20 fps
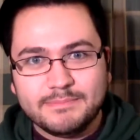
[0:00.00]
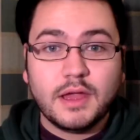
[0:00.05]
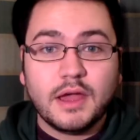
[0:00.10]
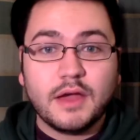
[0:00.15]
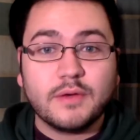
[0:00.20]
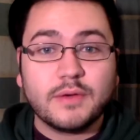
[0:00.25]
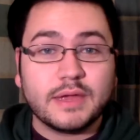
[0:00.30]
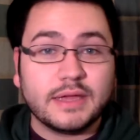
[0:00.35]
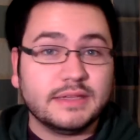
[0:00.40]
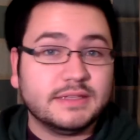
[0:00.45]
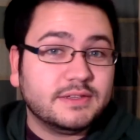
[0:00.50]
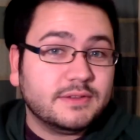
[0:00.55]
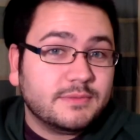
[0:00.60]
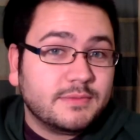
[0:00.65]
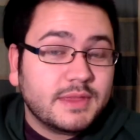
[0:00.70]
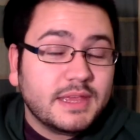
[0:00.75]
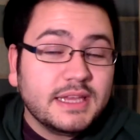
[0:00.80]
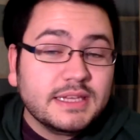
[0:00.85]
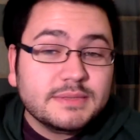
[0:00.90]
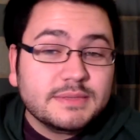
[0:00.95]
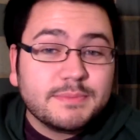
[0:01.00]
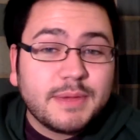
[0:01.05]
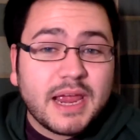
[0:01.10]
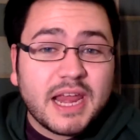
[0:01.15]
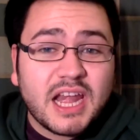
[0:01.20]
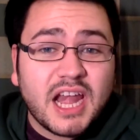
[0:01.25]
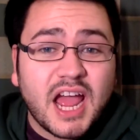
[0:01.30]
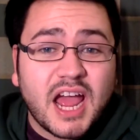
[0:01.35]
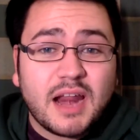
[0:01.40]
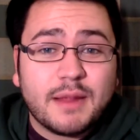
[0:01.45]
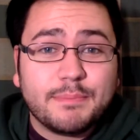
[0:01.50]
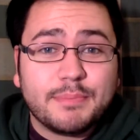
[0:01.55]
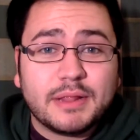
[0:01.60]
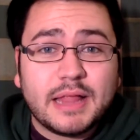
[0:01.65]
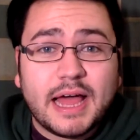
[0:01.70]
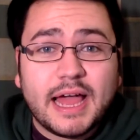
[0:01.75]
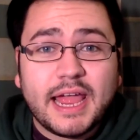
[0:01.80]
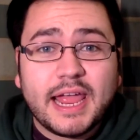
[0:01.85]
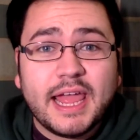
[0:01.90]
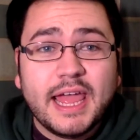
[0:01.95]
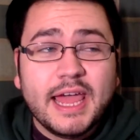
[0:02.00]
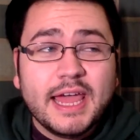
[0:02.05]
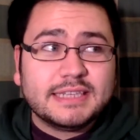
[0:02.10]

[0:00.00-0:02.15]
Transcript: Okay, so these might not apply